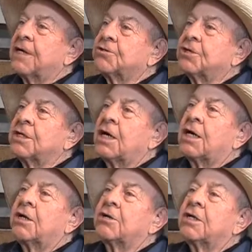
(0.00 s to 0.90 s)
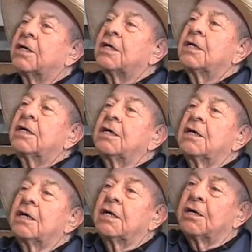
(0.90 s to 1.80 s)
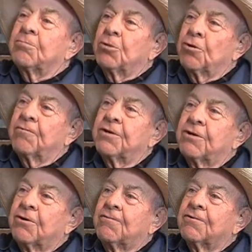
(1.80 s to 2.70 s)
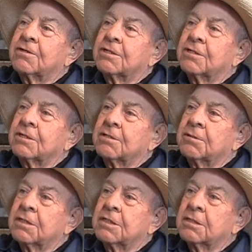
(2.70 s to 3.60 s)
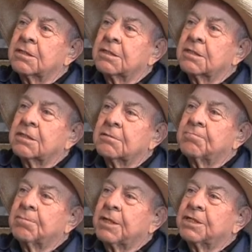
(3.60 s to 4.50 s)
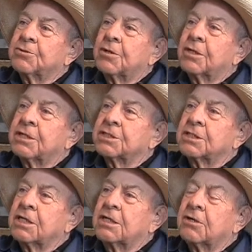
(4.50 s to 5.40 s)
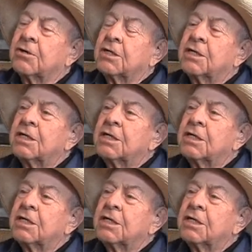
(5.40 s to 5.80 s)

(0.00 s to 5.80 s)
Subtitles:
factory down, and moved it over to the place where it is now.